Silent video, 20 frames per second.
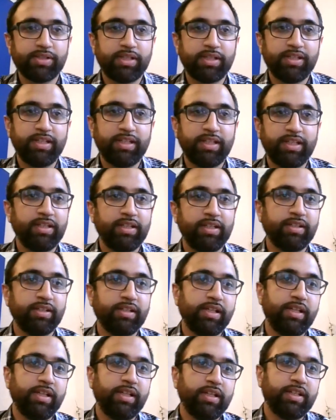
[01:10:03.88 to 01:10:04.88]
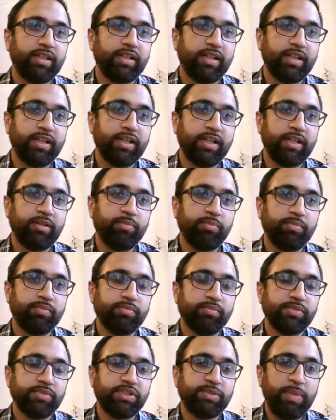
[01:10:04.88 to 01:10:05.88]
and the
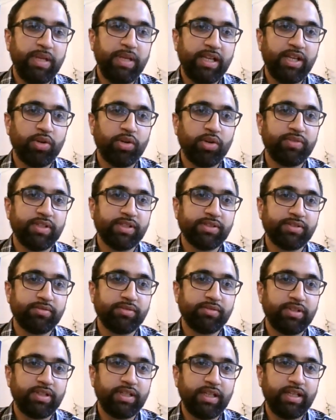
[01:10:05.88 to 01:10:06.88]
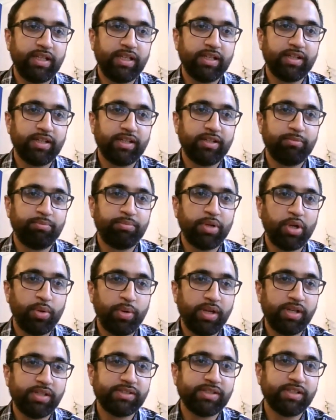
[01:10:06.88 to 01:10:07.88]
speaking of the
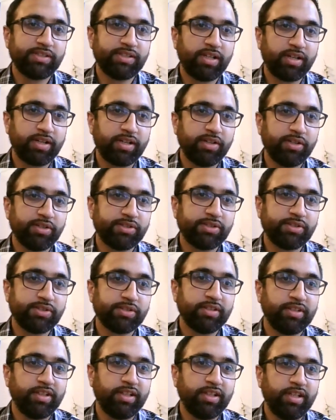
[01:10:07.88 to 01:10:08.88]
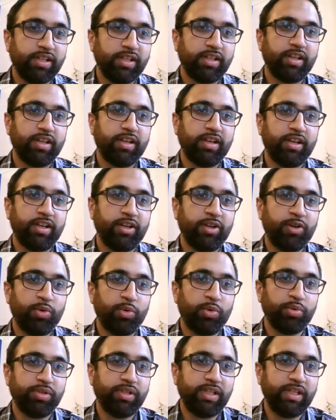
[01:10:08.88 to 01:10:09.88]
poets and zakirs,
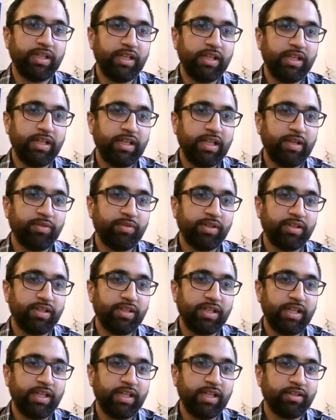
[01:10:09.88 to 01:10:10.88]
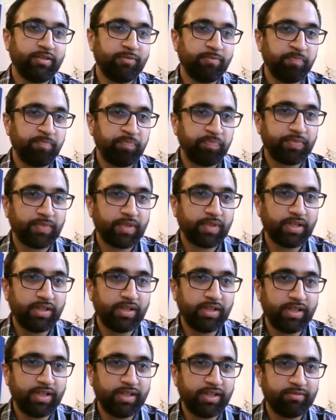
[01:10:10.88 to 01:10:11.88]
or even the
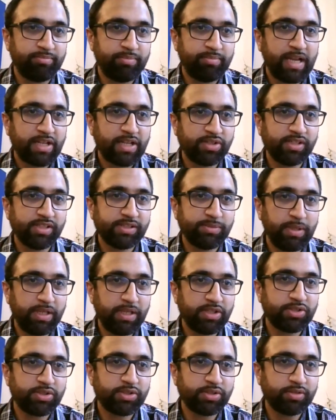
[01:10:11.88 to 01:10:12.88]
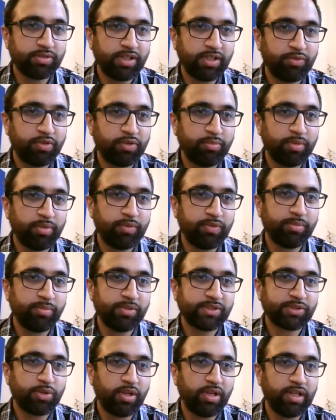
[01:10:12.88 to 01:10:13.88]
passionate speech, from a
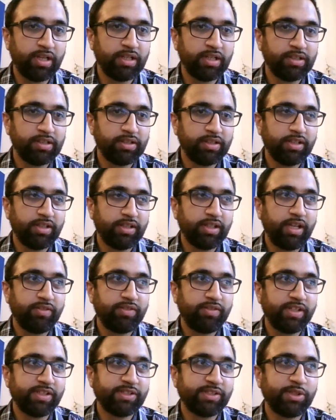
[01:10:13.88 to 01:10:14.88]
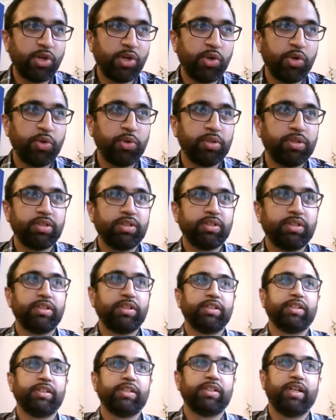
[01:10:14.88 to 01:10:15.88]
scholar. If there's no
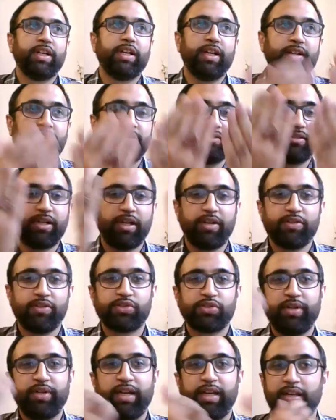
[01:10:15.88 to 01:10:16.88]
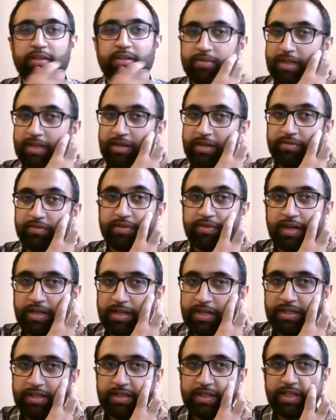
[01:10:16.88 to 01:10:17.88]
kind of screen in
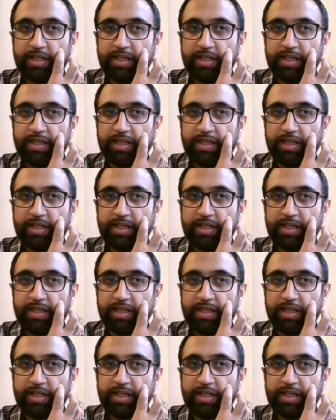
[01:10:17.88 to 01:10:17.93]
front,